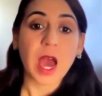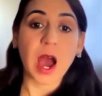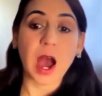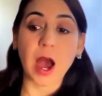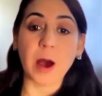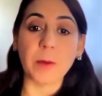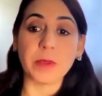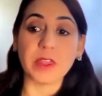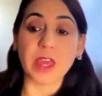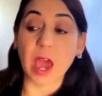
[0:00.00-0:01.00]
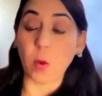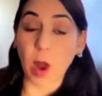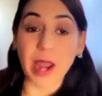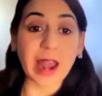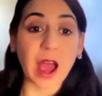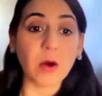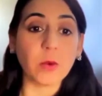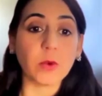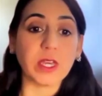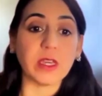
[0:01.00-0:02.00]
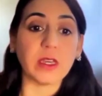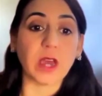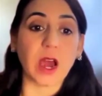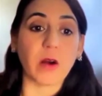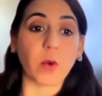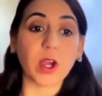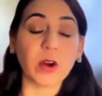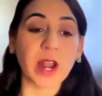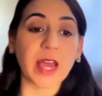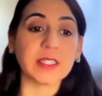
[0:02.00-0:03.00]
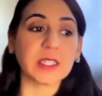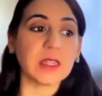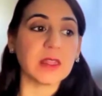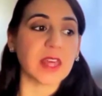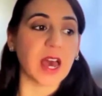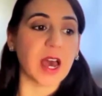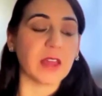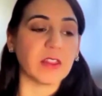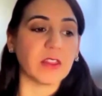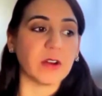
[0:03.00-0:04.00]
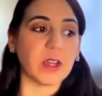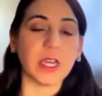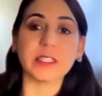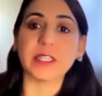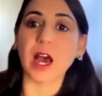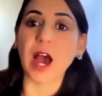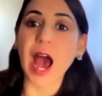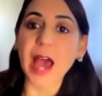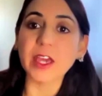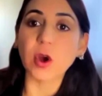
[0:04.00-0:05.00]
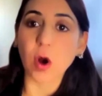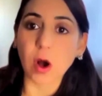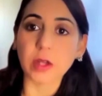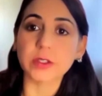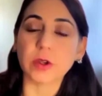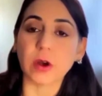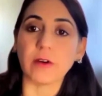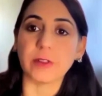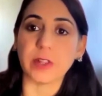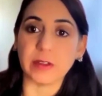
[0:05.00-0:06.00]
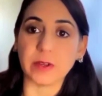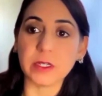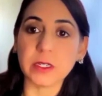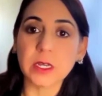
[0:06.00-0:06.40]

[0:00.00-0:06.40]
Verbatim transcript: Um, right now, we are recognizing that there is a high cost of living.